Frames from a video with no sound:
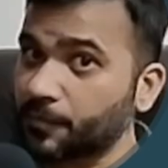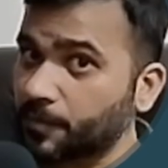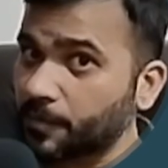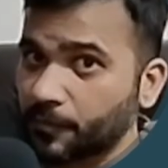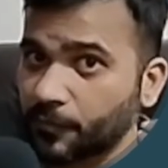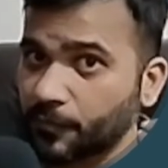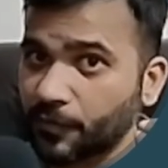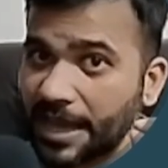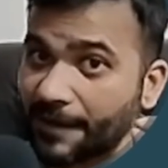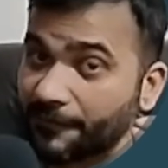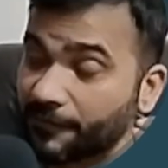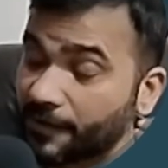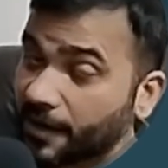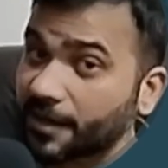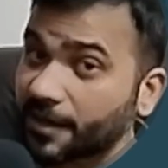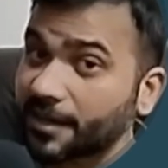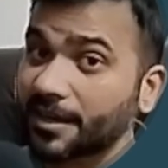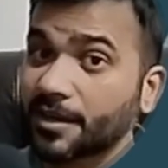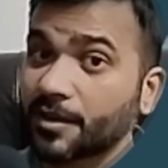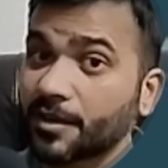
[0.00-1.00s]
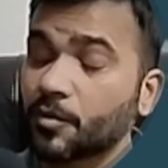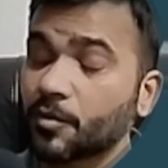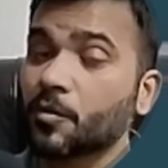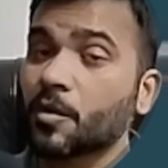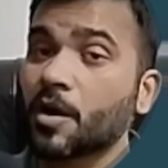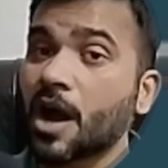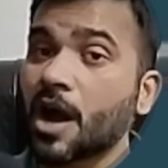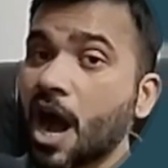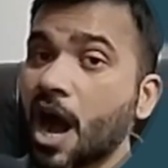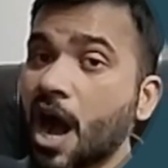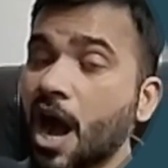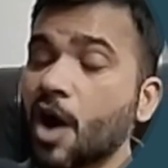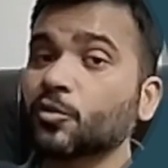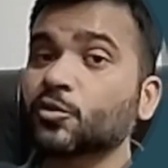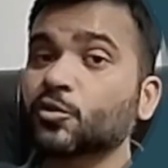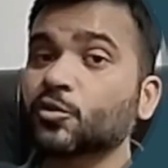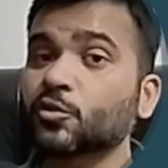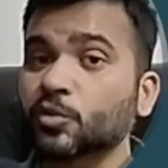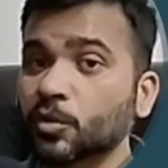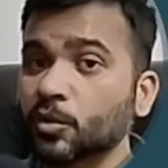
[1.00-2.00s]
we have learned how
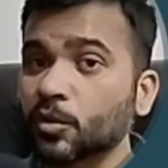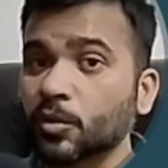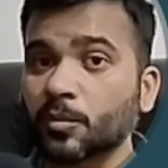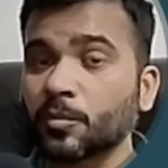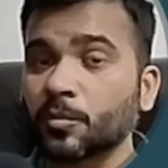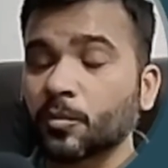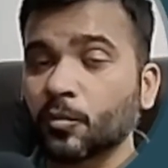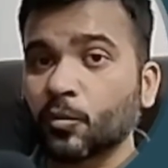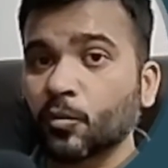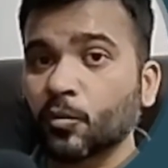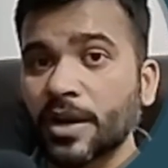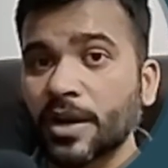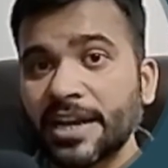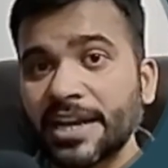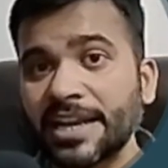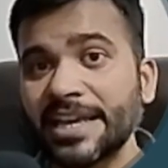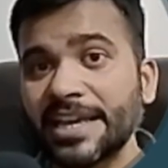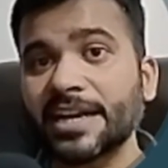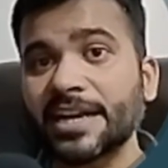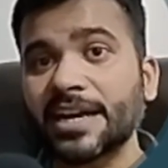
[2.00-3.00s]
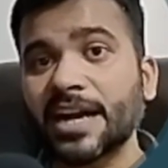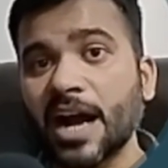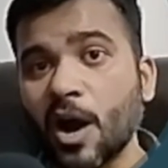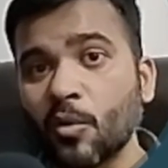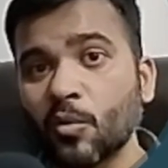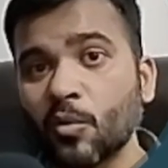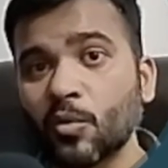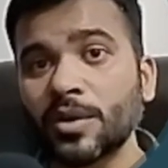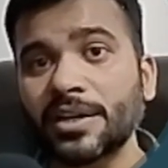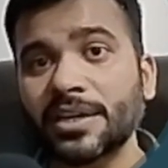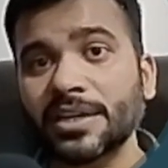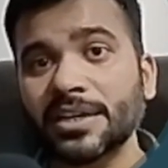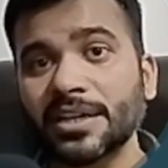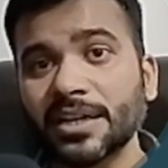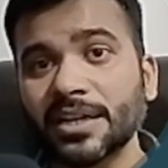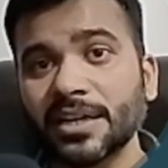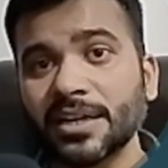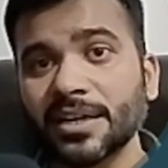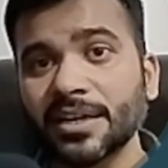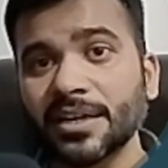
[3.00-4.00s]
only count
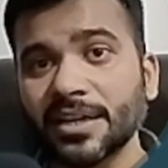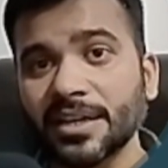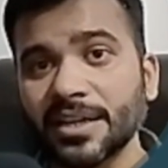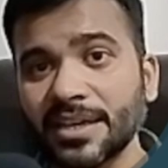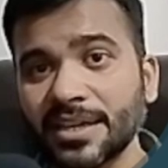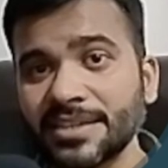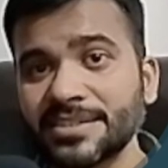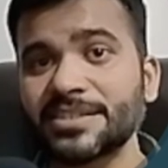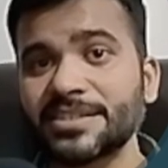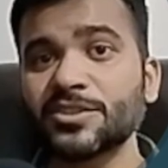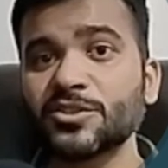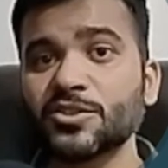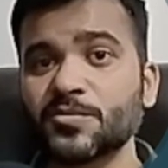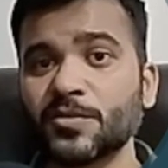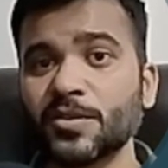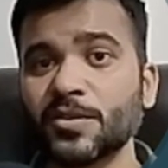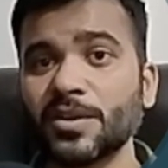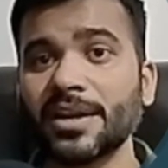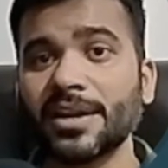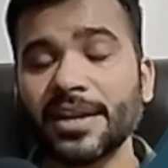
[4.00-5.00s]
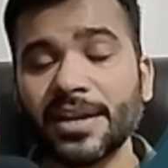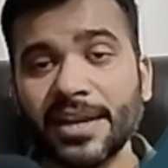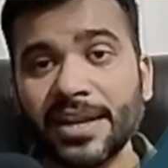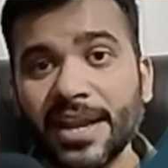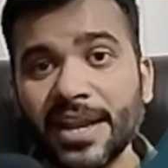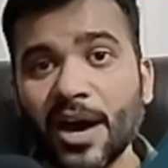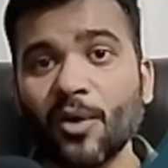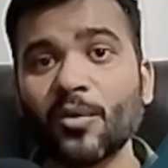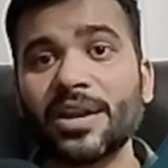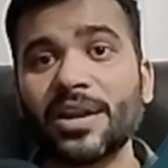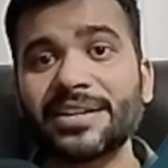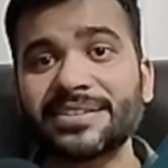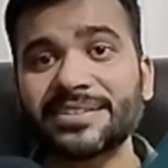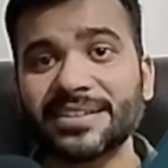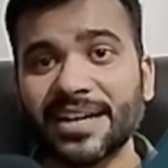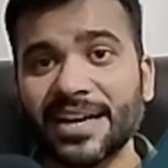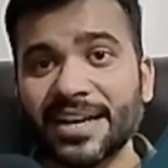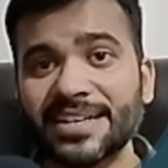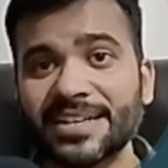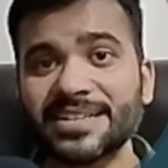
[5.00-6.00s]
is useful. Now let's
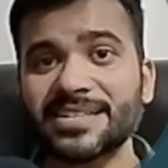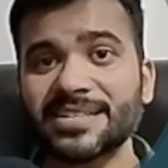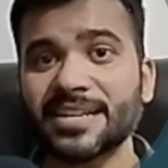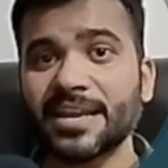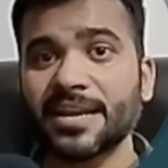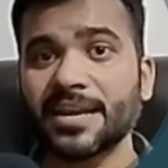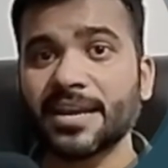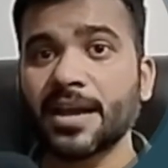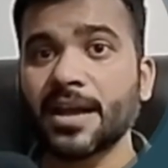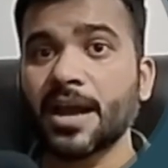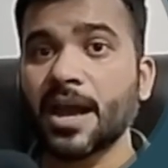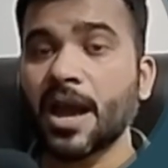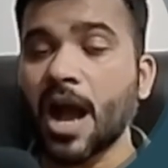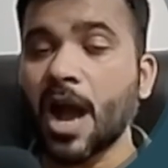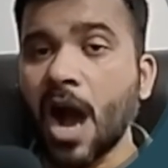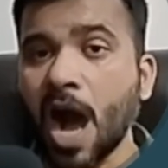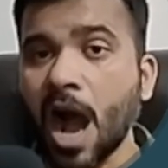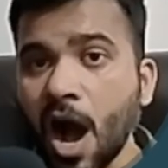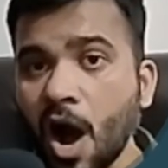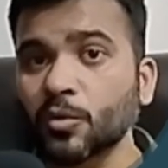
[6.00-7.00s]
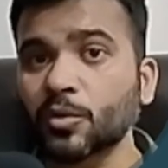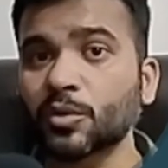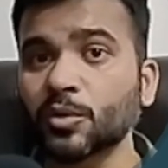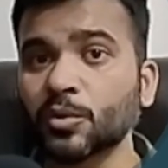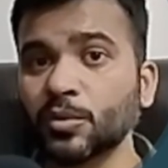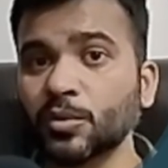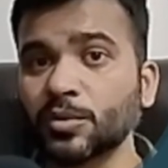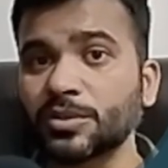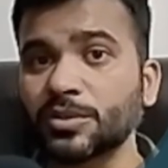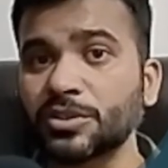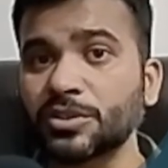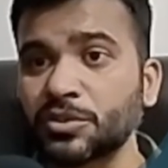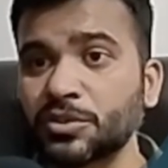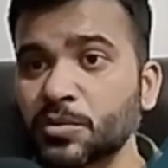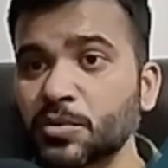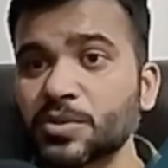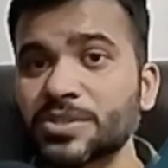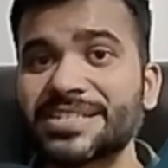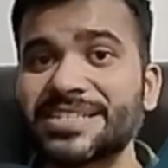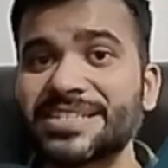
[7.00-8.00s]
understand how to
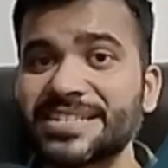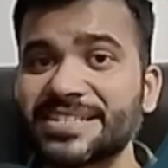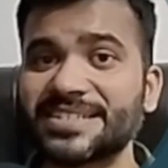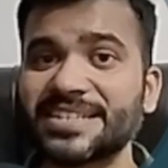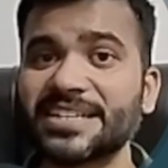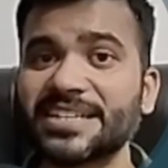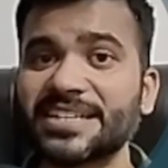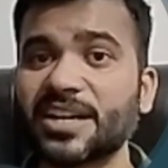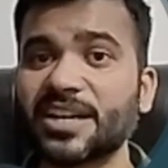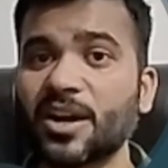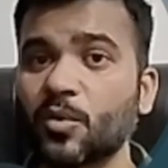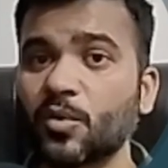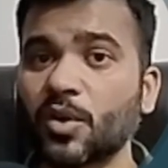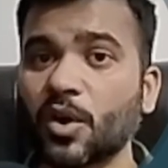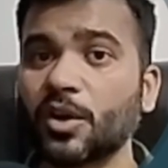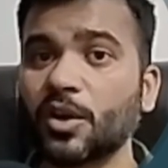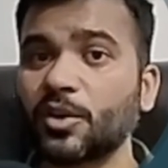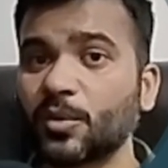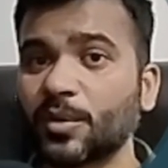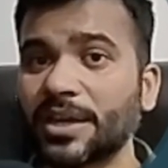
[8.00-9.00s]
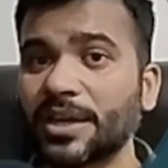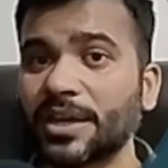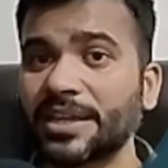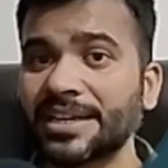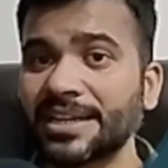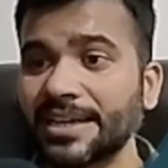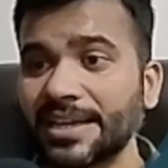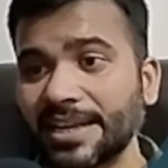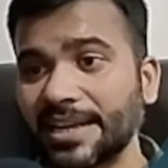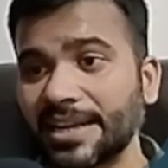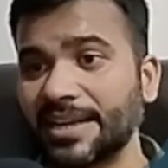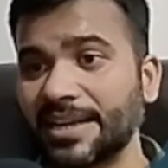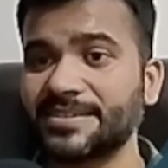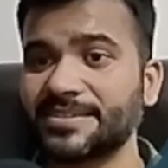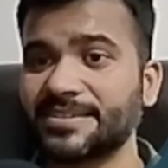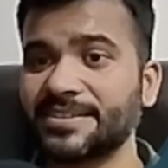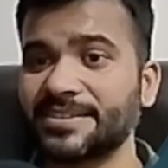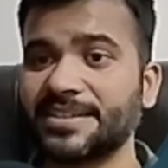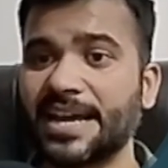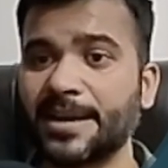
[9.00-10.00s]
use distinct count altogether. Let's
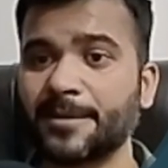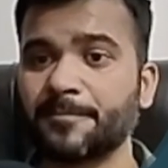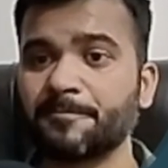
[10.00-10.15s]
see that.